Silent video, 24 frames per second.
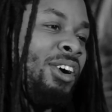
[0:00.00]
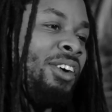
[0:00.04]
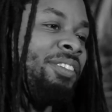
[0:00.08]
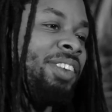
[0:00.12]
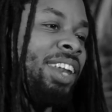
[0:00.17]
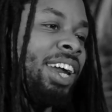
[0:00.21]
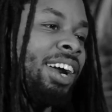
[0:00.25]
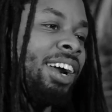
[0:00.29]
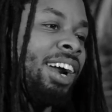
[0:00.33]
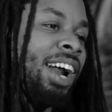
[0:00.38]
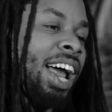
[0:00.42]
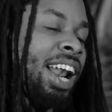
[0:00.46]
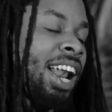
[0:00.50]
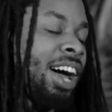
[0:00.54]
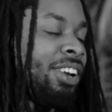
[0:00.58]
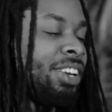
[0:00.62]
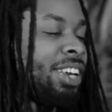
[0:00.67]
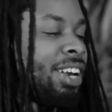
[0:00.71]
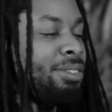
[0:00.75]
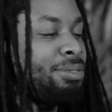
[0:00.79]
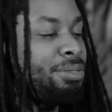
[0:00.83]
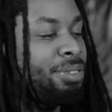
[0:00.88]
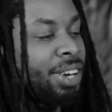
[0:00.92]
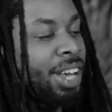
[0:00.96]
up there, and I'll
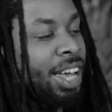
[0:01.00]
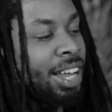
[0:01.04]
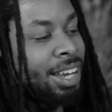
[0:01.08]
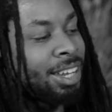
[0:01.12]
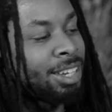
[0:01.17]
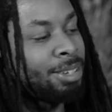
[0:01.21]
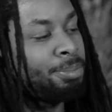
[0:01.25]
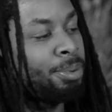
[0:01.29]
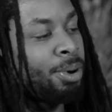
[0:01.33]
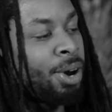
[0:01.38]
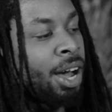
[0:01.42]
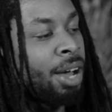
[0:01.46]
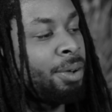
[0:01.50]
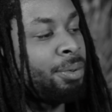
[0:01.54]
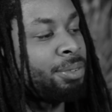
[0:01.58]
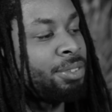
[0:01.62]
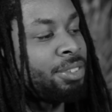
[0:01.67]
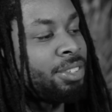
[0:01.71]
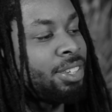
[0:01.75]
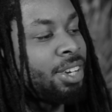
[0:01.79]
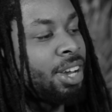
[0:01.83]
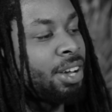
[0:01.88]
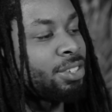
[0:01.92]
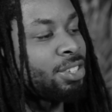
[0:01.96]
never forget this, bro.
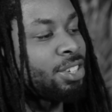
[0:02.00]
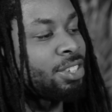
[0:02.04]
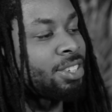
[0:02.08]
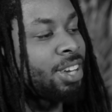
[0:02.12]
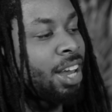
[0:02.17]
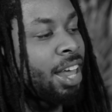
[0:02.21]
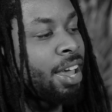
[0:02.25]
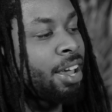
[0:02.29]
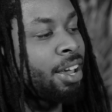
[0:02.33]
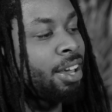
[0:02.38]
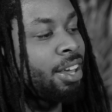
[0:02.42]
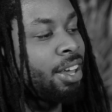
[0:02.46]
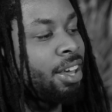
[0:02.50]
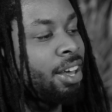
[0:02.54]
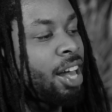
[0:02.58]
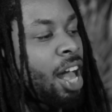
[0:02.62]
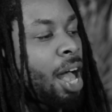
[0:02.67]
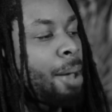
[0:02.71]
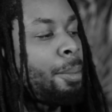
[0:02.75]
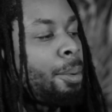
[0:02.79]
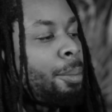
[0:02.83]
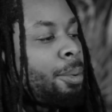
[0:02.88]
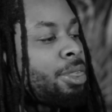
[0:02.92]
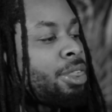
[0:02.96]
I was just like,
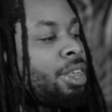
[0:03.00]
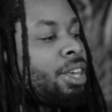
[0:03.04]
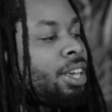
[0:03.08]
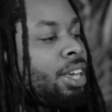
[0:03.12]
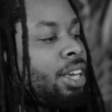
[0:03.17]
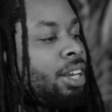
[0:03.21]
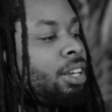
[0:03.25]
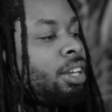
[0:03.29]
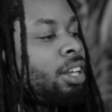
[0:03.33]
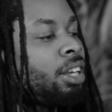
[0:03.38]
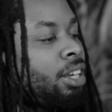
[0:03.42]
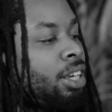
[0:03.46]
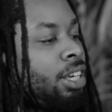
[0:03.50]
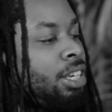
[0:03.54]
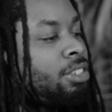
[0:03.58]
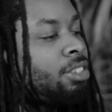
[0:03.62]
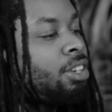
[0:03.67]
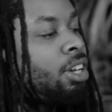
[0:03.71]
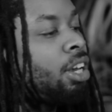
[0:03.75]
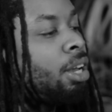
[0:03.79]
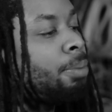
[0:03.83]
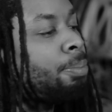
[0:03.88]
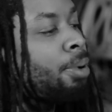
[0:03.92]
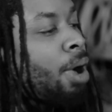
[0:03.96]
I remember thinking he's
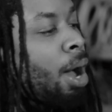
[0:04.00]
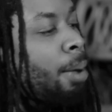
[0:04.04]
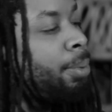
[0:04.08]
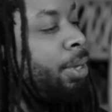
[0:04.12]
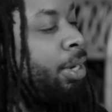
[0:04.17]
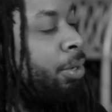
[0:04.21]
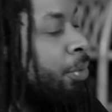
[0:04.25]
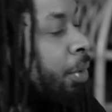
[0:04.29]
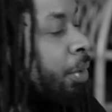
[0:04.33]
going to probably